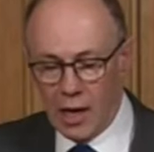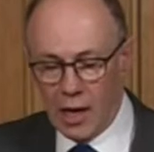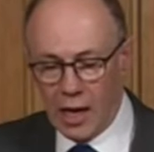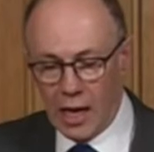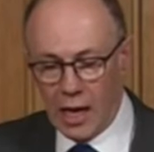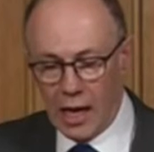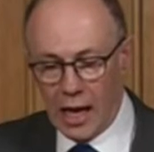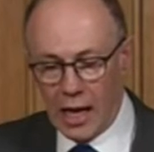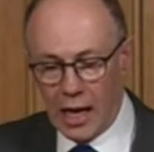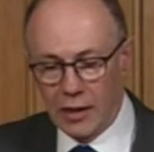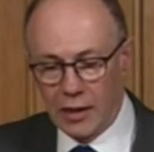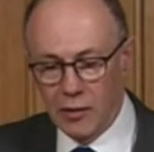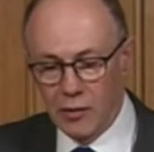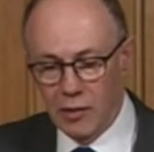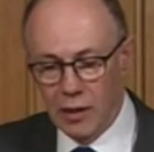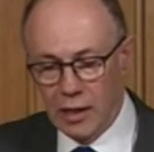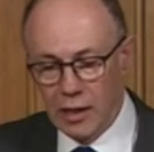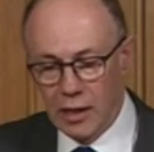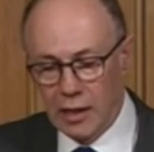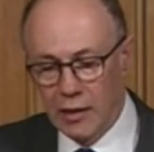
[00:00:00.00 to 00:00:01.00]
And
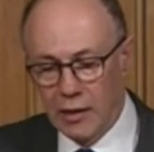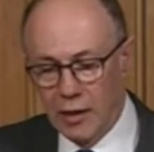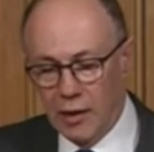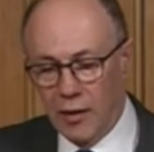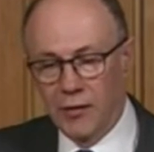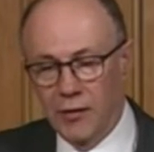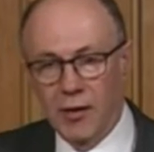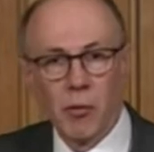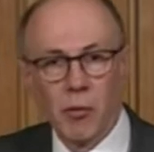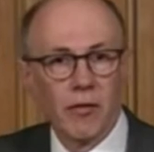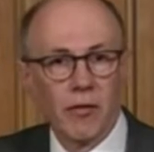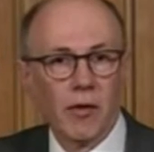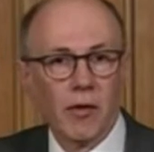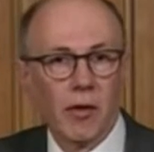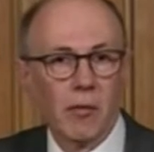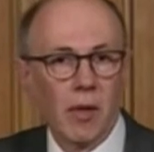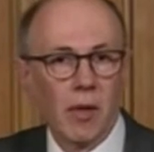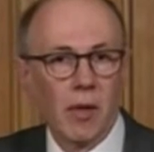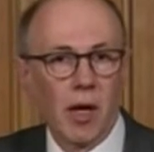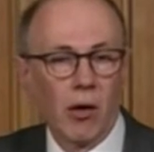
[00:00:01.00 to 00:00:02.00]
indeed, some of
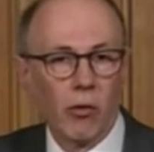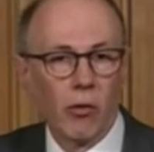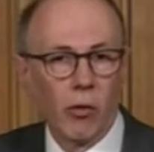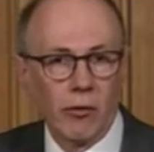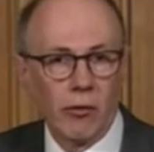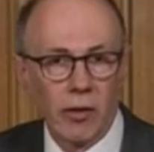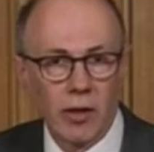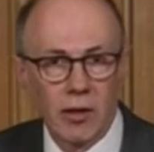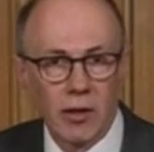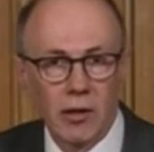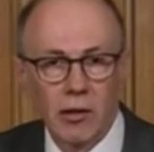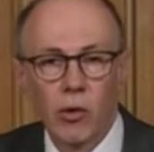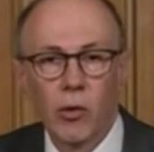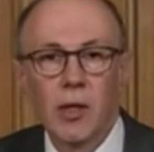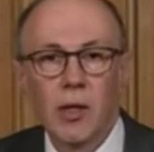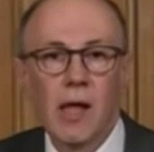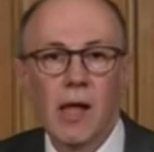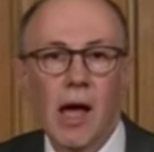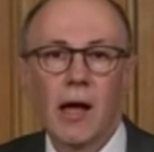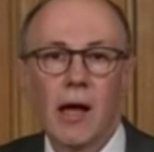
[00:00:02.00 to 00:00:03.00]
them are already
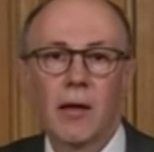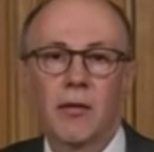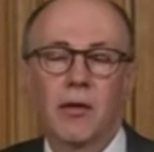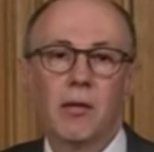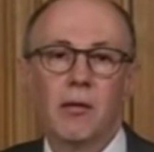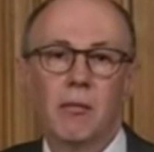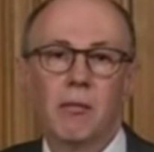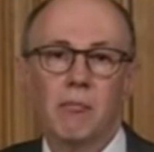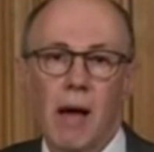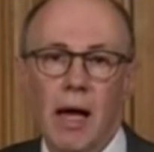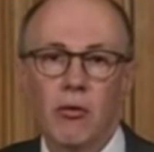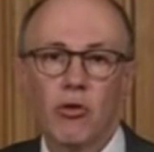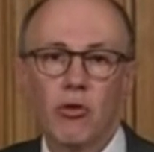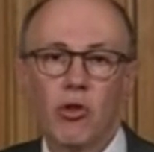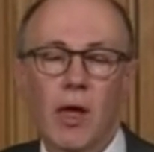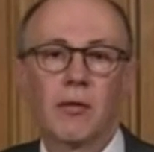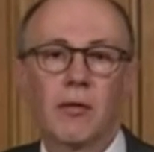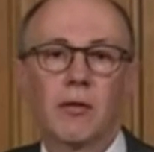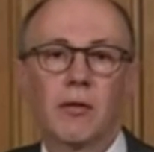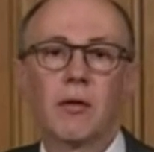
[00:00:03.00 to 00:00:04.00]
doing that in
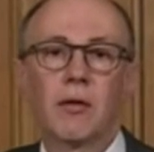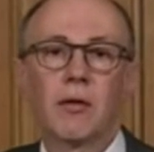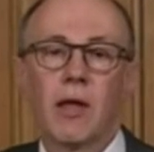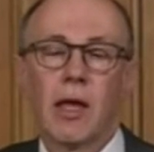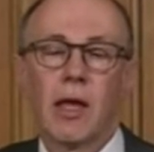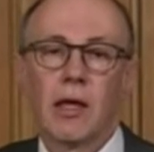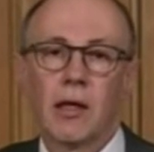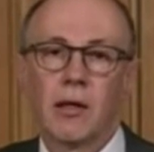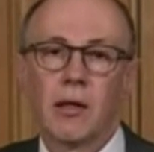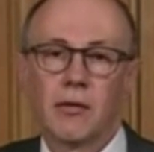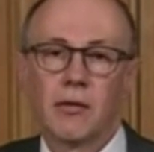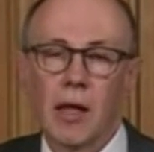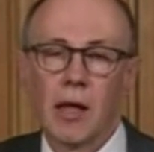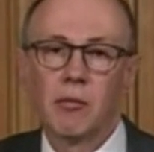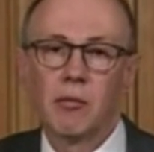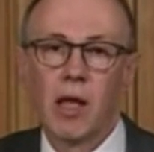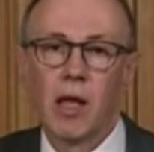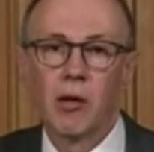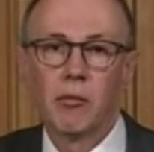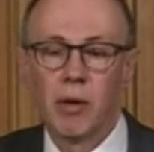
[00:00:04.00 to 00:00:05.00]
Manchester, taking
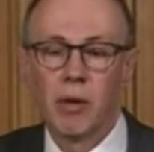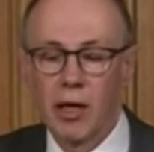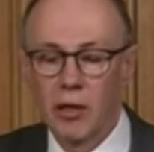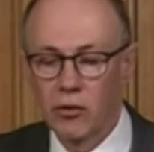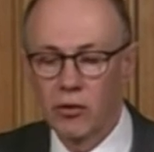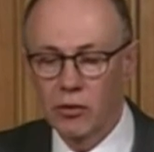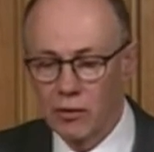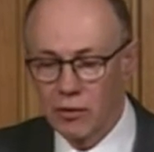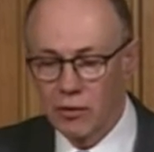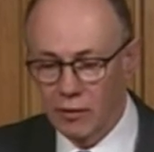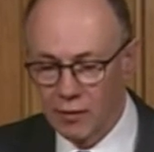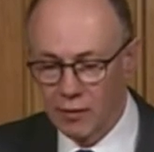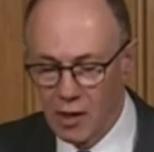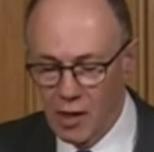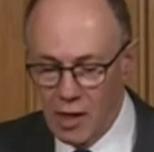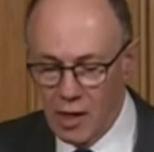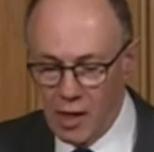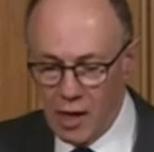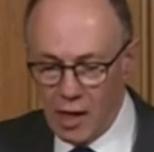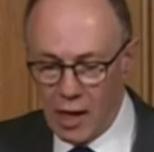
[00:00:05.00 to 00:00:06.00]
step-down patients,
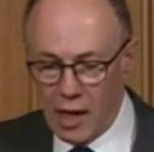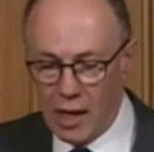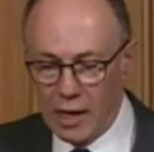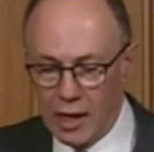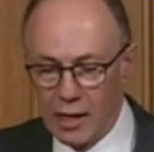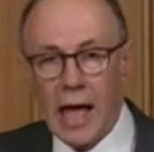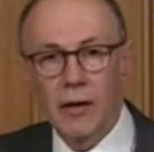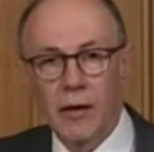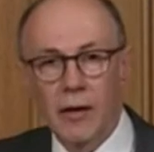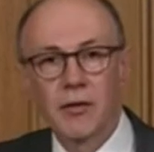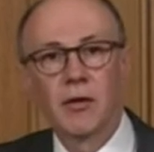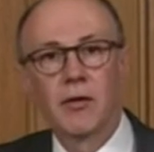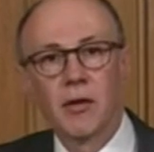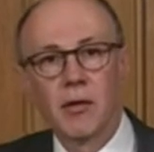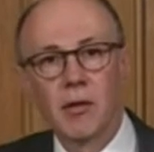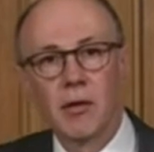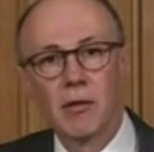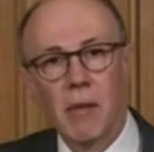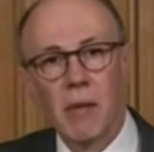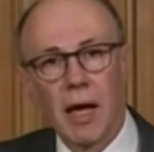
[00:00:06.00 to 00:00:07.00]
in
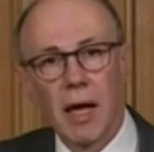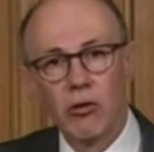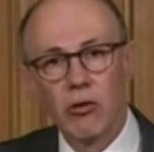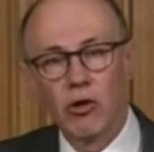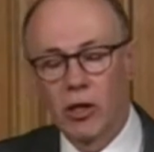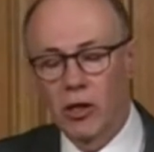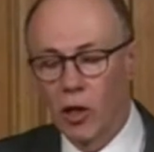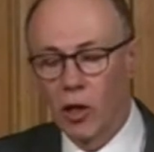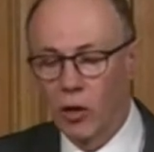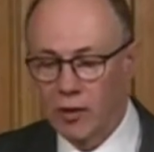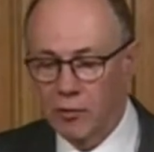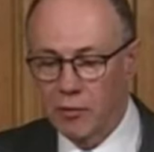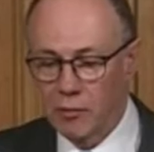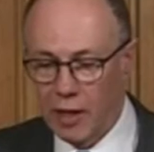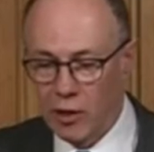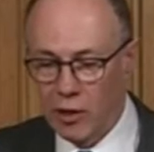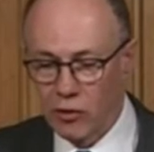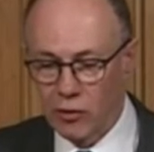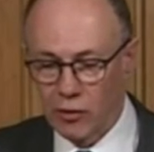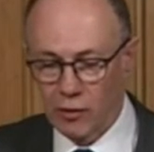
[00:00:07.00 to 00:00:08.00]
Exeter, managing COVID
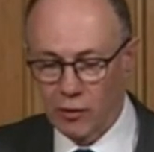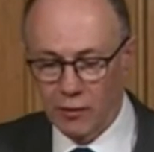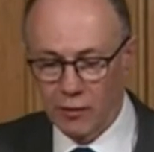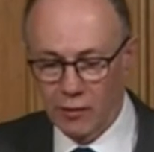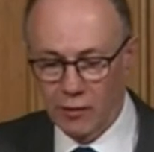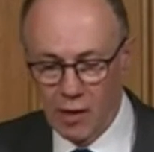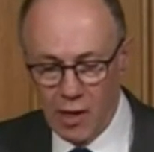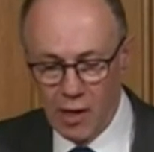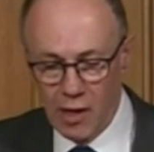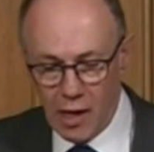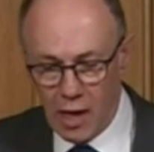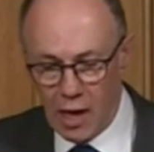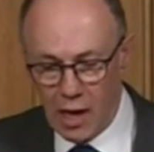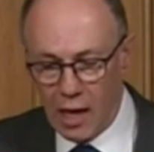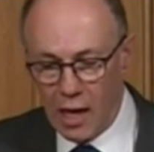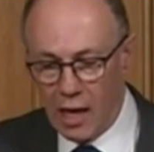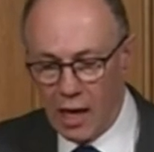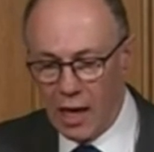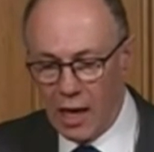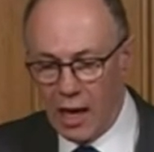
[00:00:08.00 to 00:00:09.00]
patients,
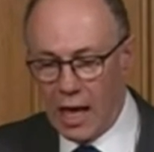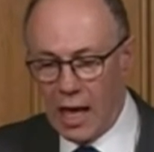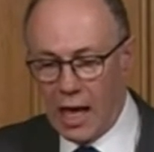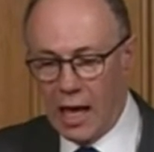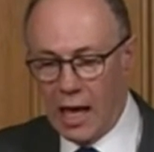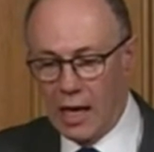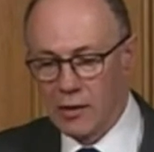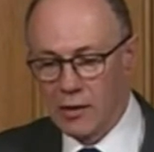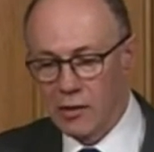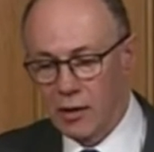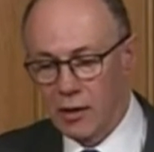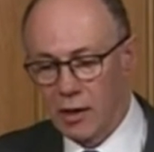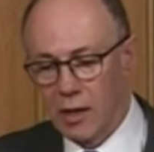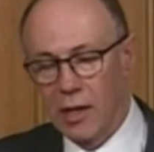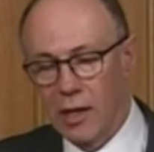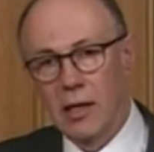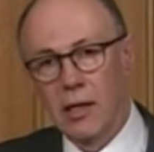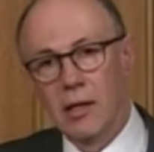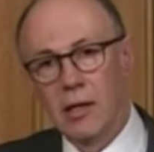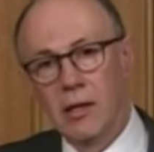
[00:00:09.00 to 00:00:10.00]
and
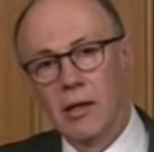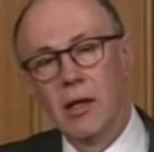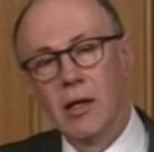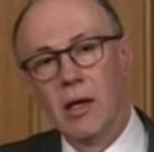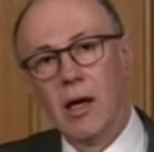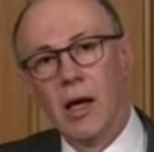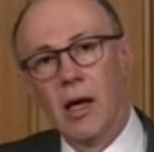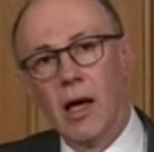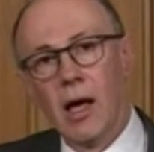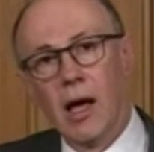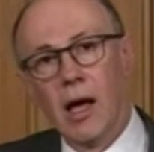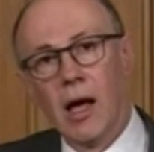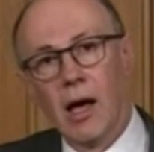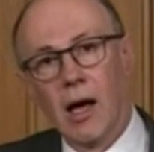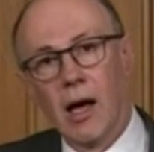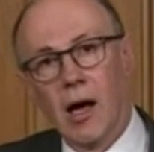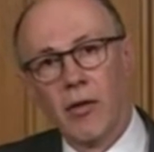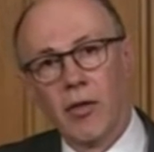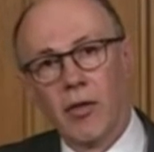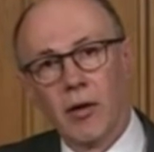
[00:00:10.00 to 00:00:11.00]
in
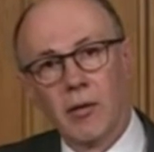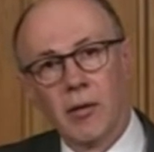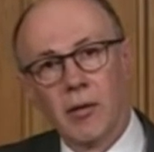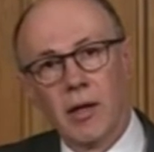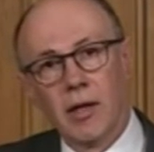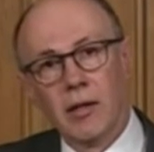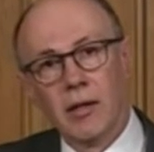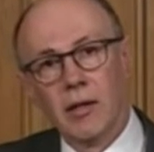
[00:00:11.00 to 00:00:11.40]
other